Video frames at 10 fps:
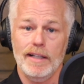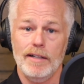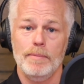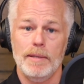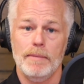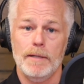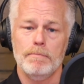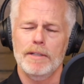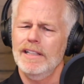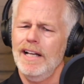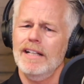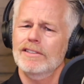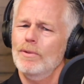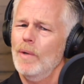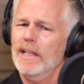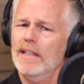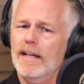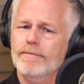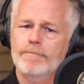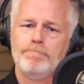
That'll be me, but not as a way of life.